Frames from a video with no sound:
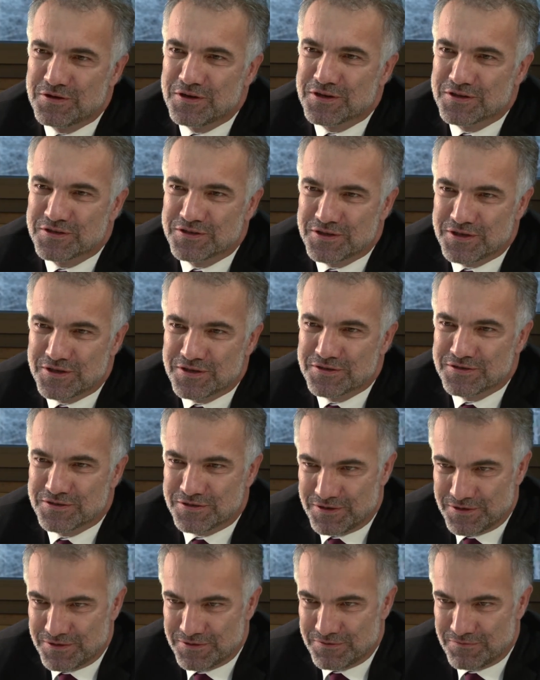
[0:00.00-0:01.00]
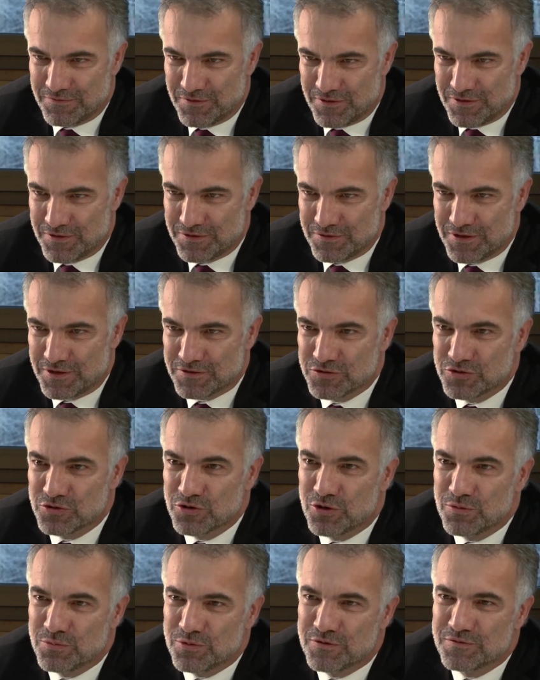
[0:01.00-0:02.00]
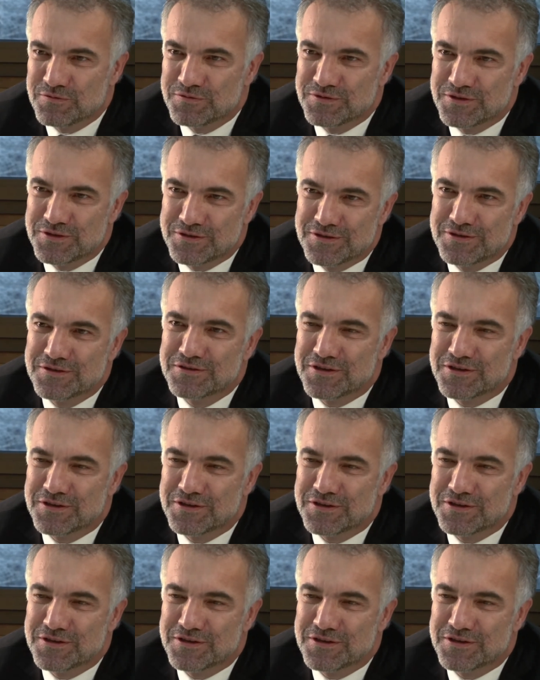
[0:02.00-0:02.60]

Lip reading: the next years within that scope of digital